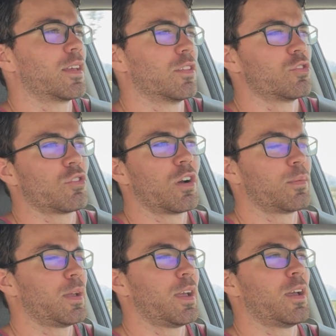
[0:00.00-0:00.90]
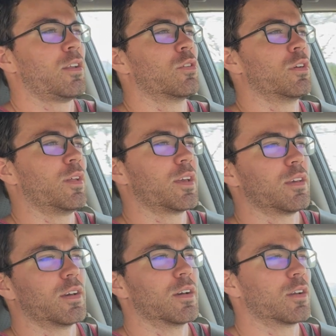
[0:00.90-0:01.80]
a strongman or like
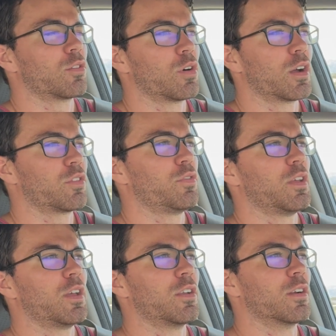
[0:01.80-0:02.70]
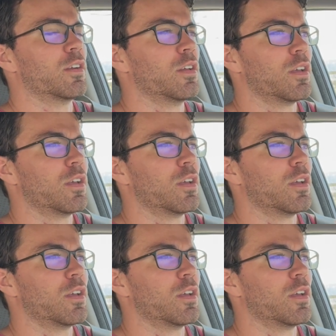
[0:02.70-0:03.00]
a CrossFit or